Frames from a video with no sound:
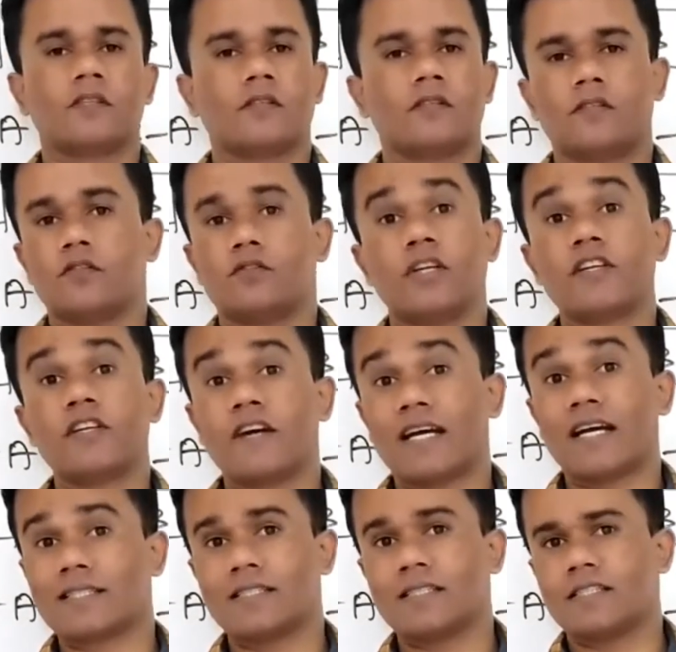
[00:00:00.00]
You need
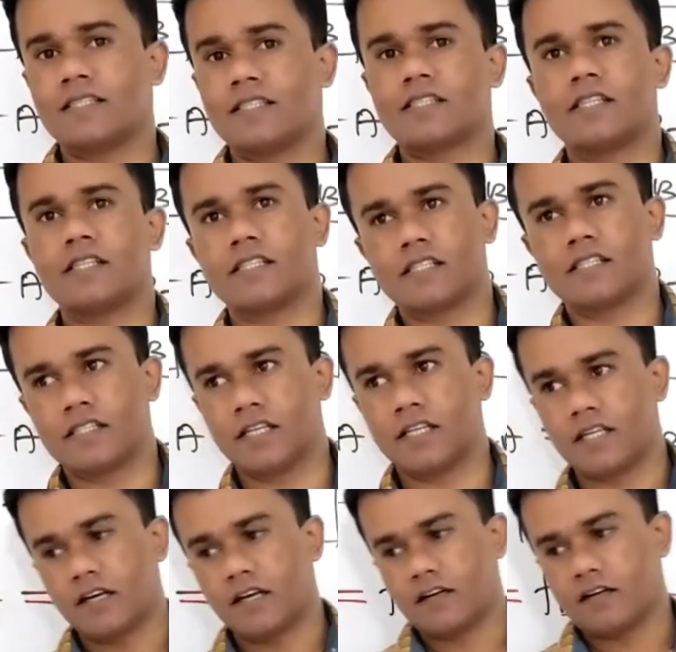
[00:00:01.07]
fractional distillation. Then
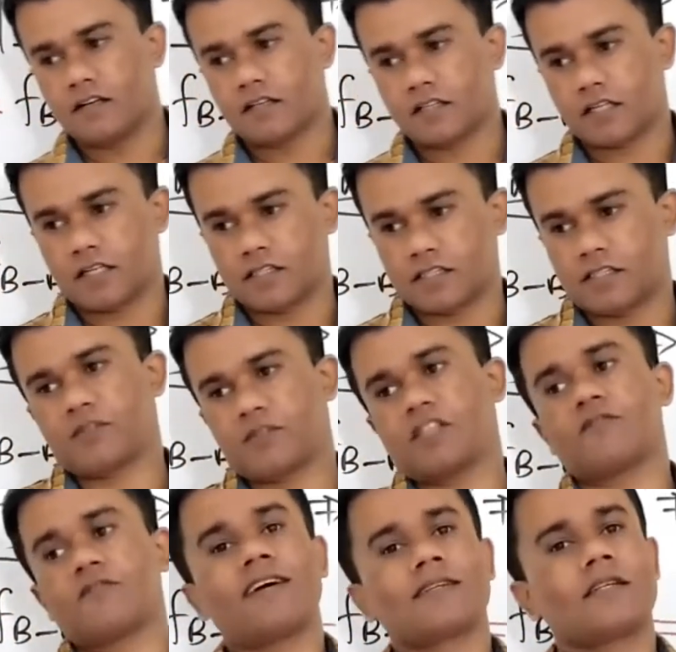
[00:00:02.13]
the concepts in
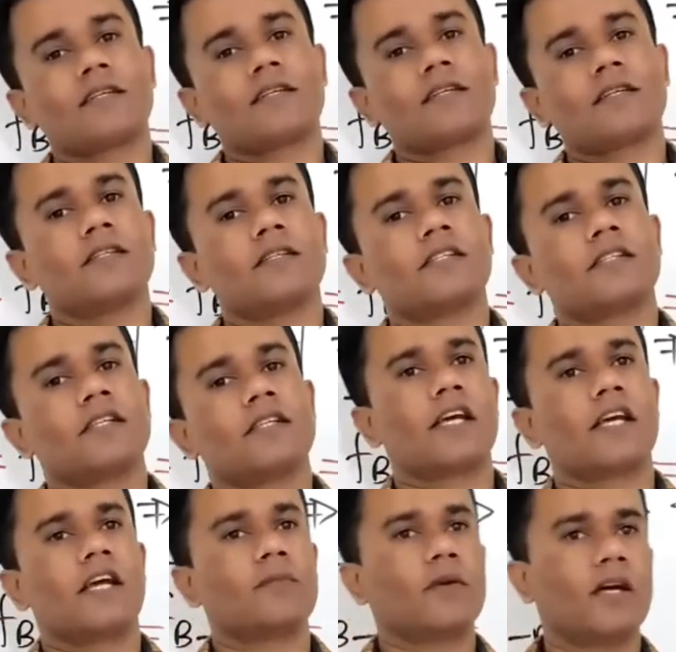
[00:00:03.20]
fractional distillation can
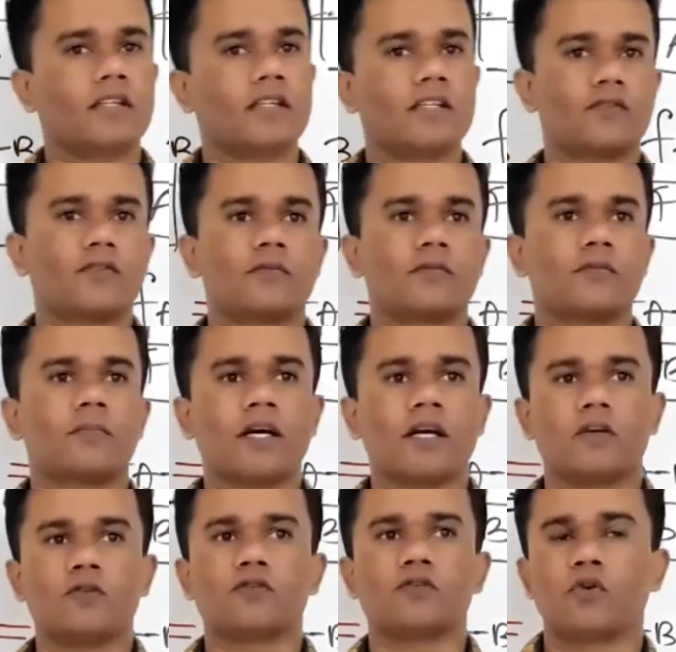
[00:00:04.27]
be understood by
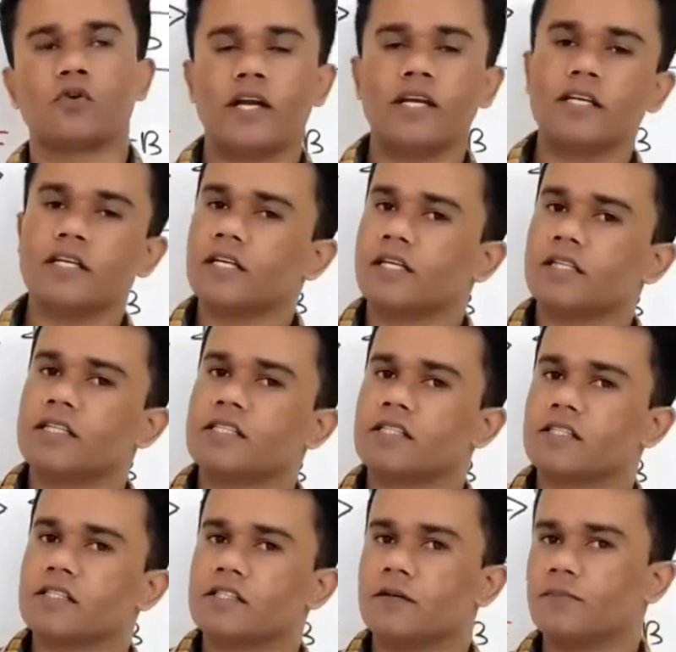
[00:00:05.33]
Raoult's law and this
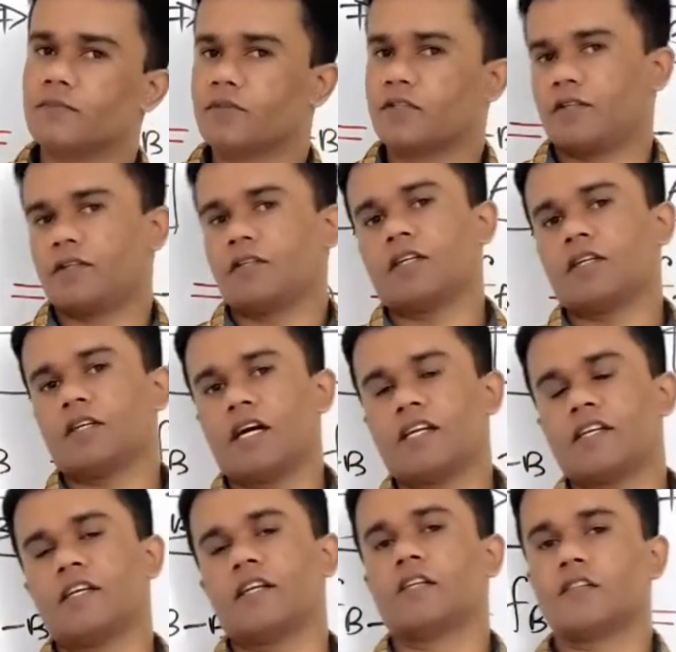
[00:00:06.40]
concept,
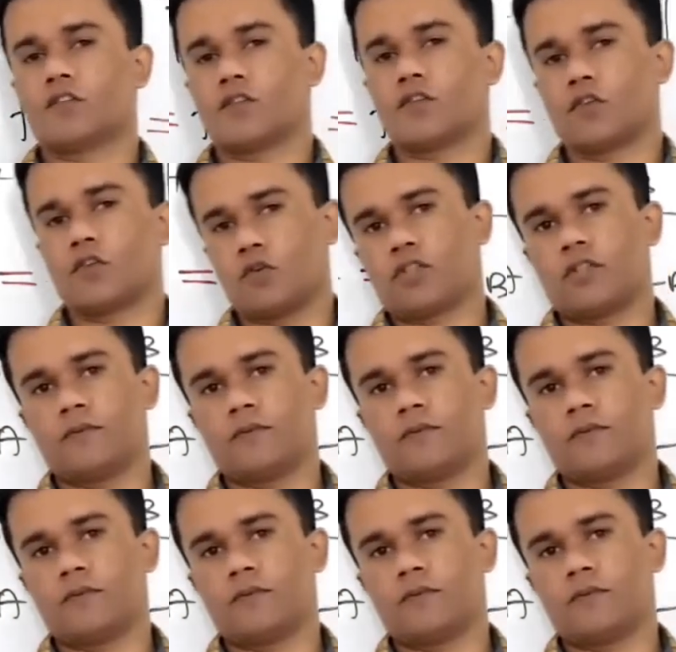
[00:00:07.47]
ideal solution.